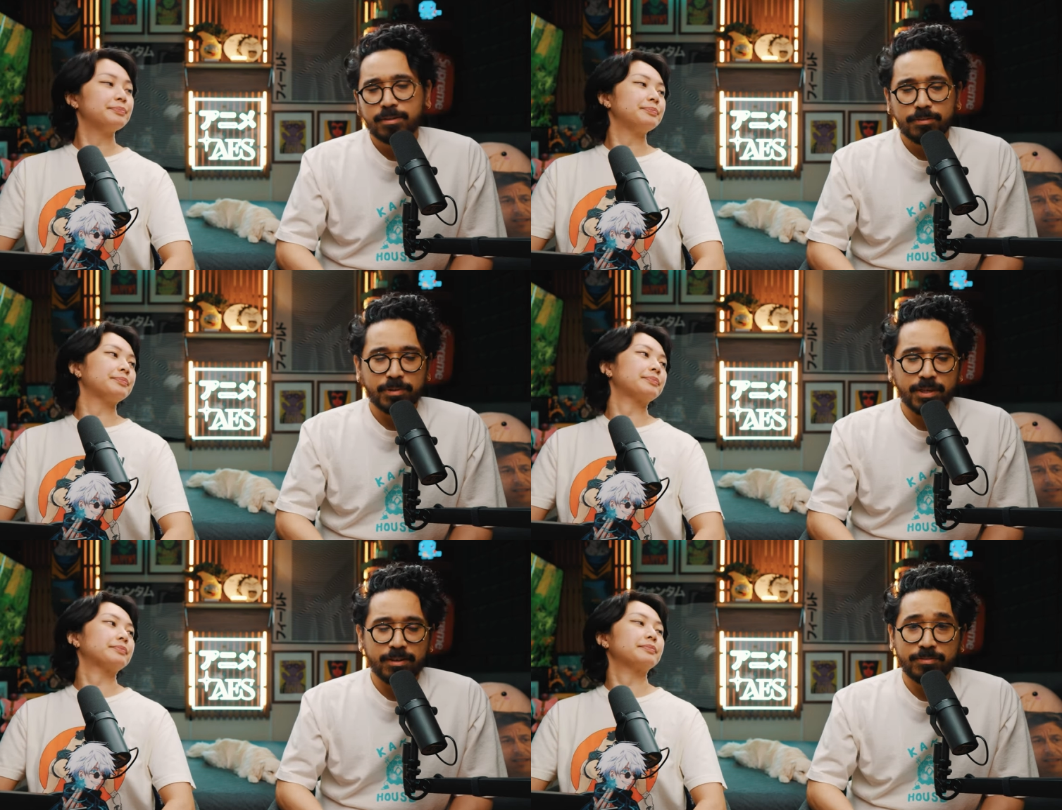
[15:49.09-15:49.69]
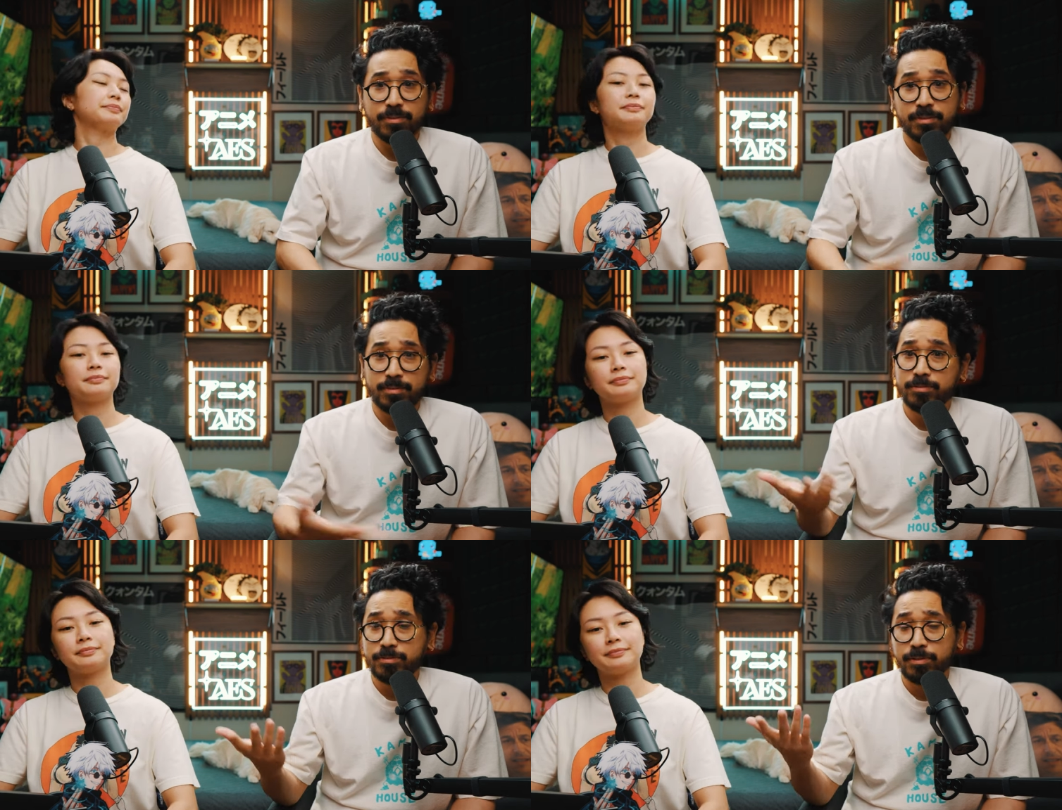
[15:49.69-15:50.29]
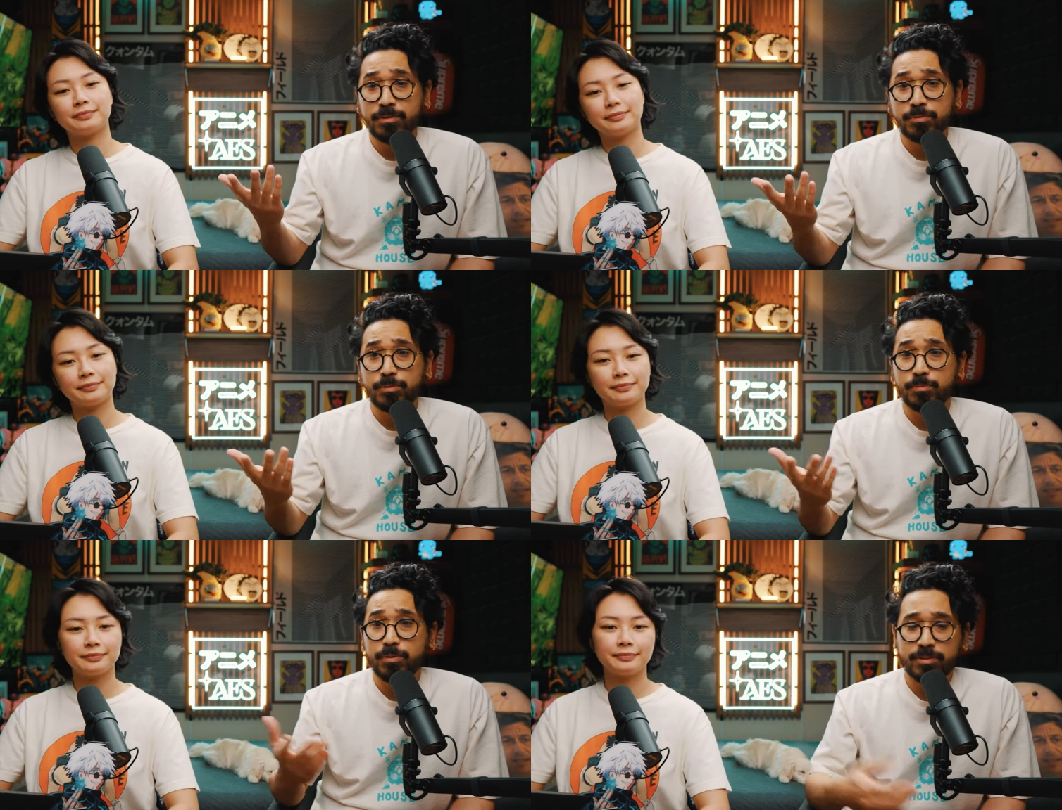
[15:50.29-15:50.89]
Speaker 1: But yeah, his other two
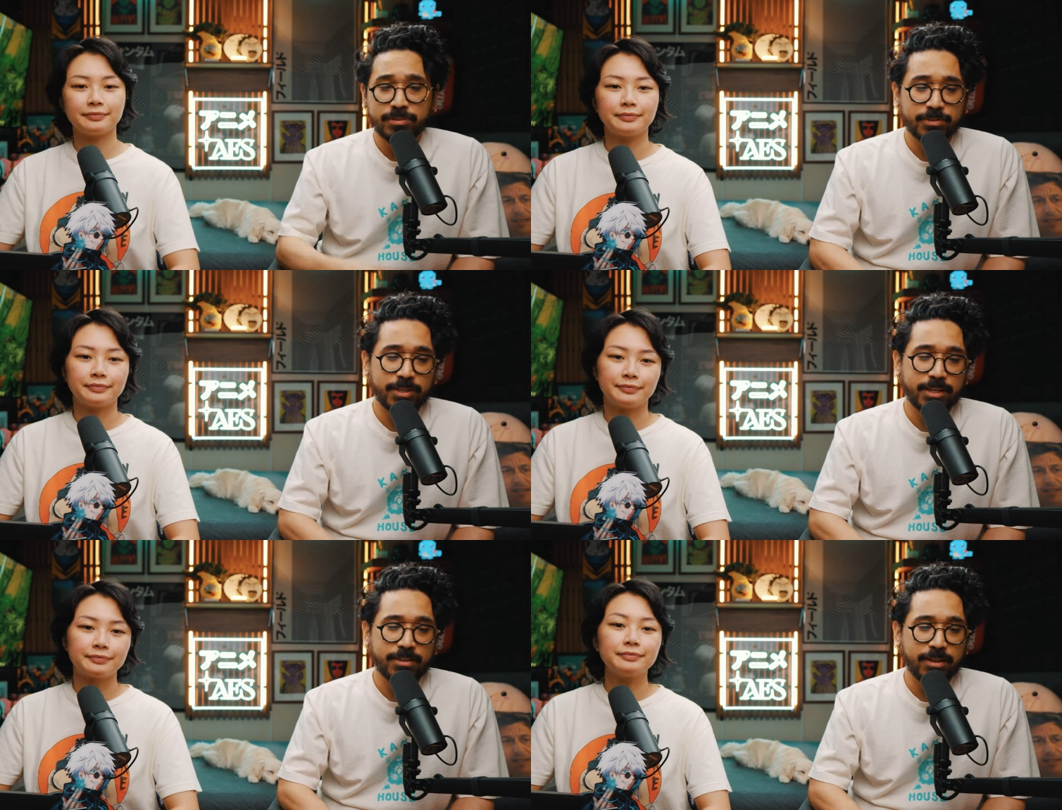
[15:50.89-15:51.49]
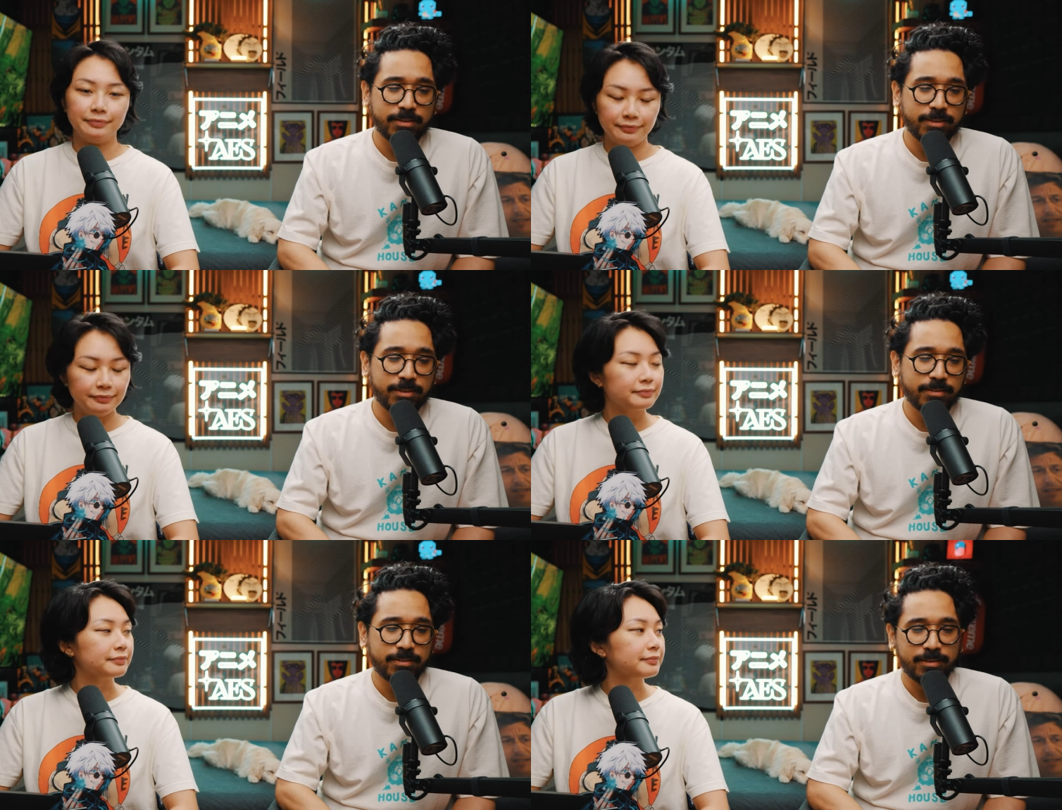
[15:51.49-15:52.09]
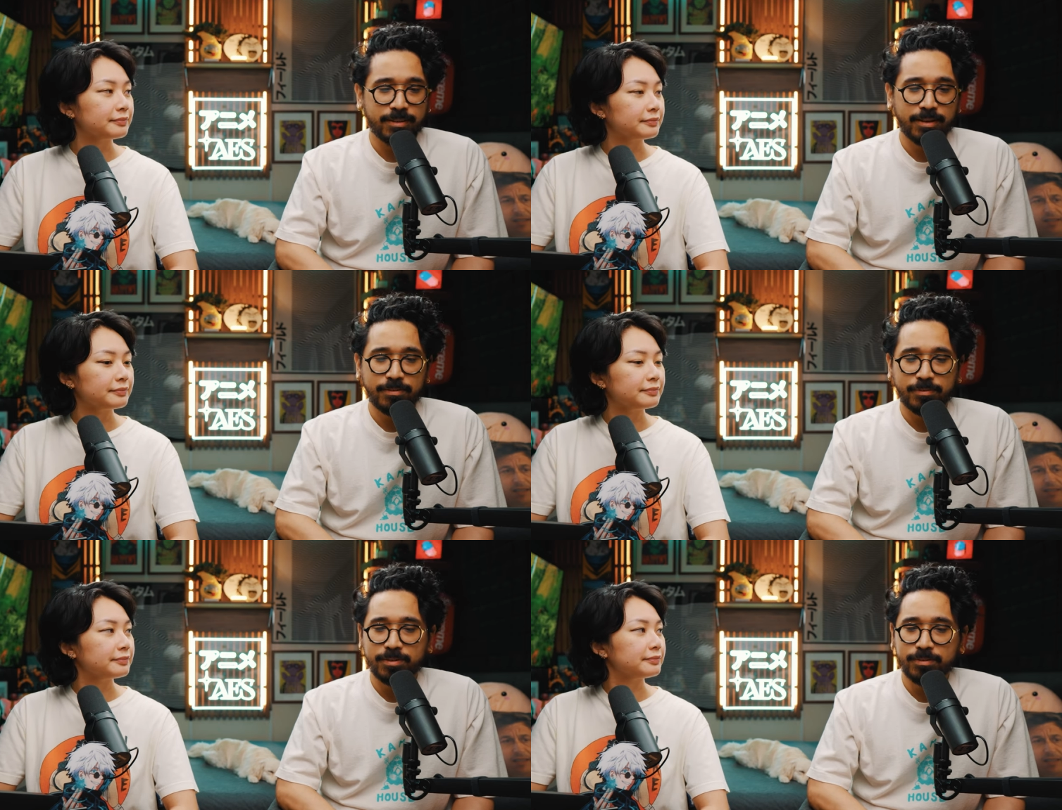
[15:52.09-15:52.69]
brothers are dead, and mm -hmm. then yeah,
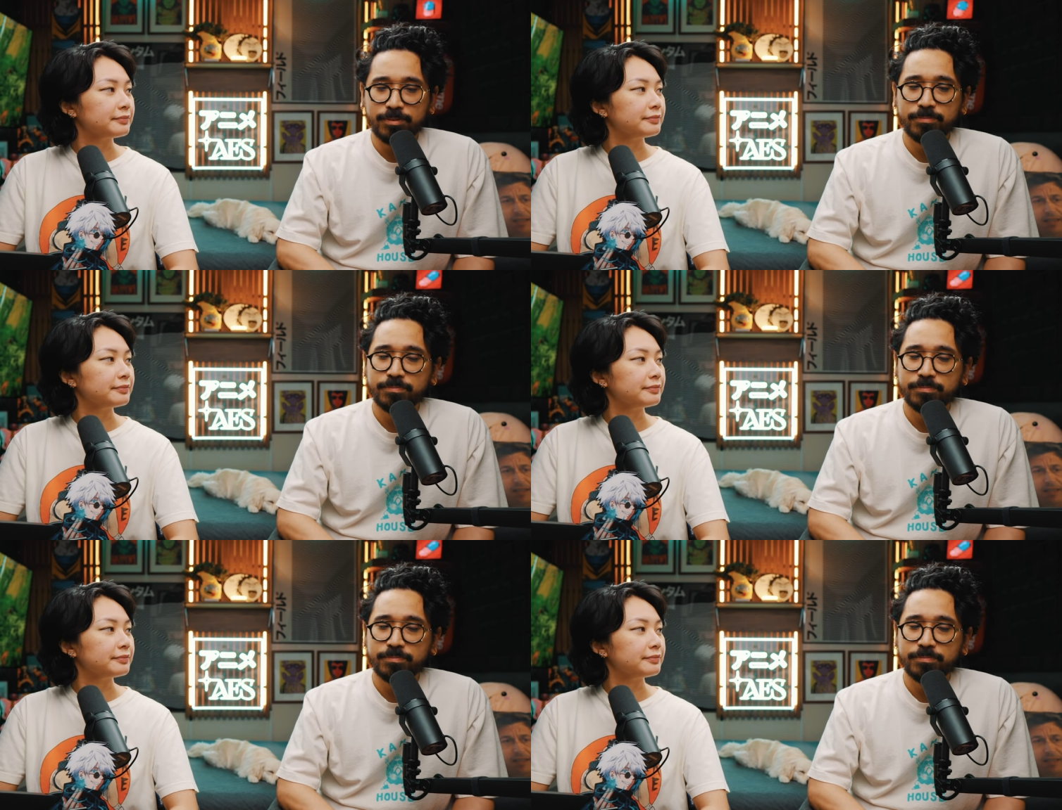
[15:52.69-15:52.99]
I don't know.